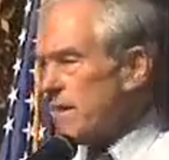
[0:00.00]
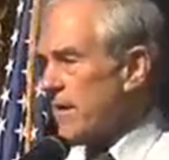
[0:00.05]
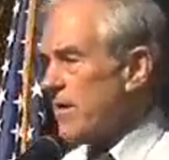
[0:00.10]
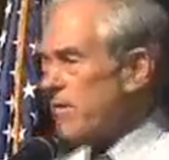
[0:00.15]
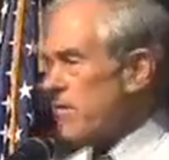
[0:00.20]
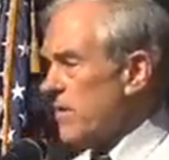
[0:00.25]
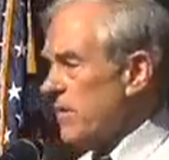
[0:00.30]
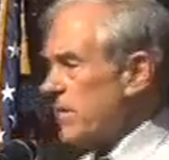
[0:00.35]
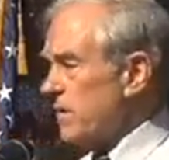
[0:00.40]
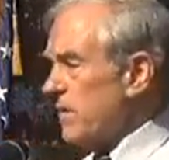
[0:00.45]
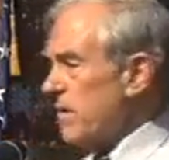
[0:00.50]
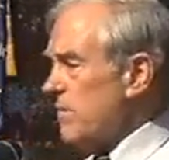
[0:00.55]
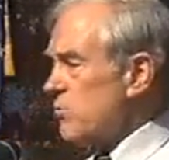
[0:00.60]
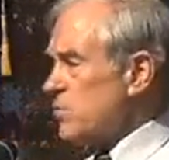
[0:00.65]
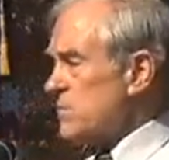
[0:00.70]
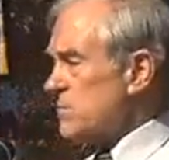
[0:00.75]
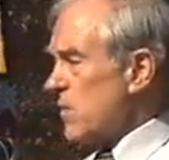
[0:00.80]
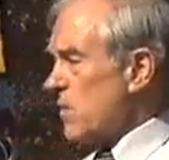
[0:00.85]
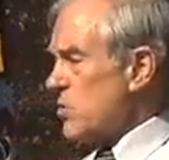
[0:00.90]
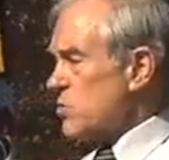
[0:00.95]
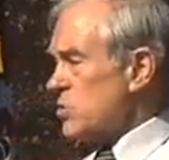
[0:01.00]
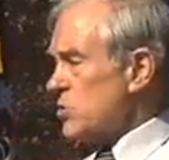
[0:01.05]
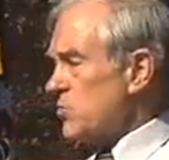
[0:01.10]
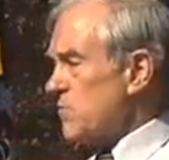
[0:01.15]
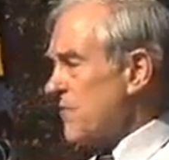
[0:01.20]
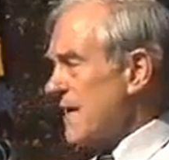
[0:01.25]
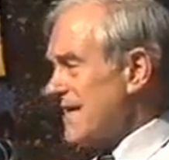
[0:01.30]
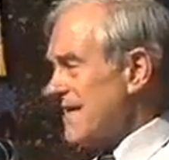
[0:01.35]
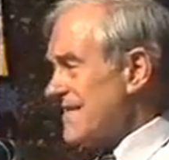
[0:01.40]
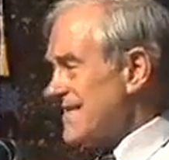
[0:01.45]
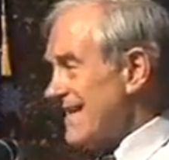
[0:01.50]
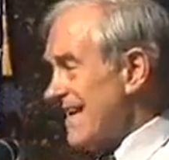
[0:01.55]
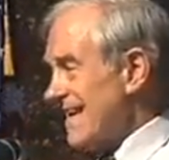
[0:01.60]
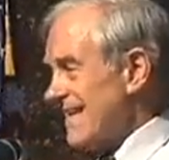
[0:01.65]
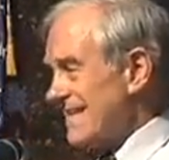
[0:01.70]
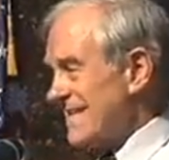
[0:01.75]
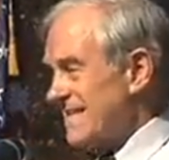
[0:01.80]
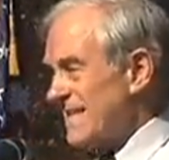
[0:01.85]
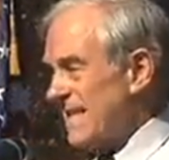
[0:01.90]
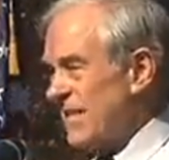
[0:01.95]
They were supposed to
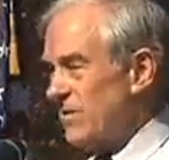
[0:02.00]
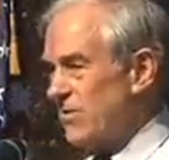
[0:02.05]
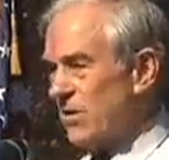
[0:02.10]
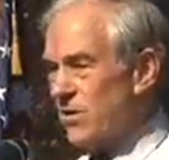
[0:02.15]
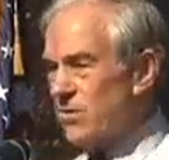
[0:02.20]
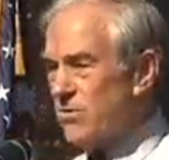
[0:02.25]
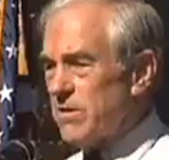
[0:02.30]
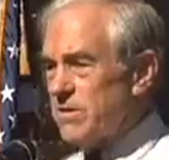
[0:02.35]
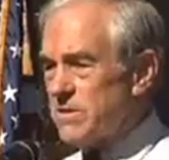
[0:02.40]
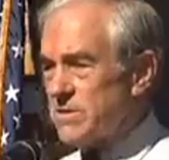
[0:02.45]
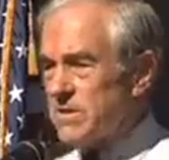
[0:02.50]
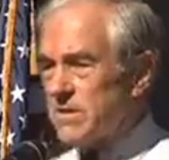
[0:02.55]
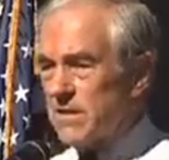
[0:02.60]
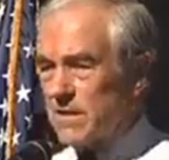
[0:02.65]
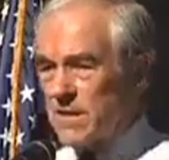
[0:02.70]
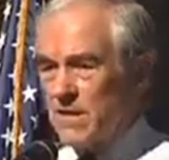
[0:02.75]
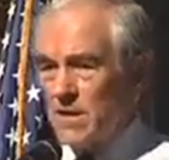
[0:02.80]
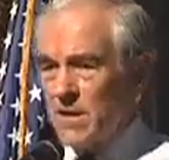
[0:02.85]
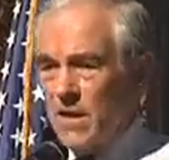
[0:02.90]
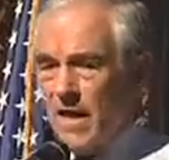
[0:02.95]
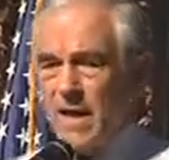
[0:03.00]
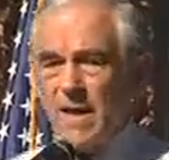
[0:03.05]
maintain a sound currency,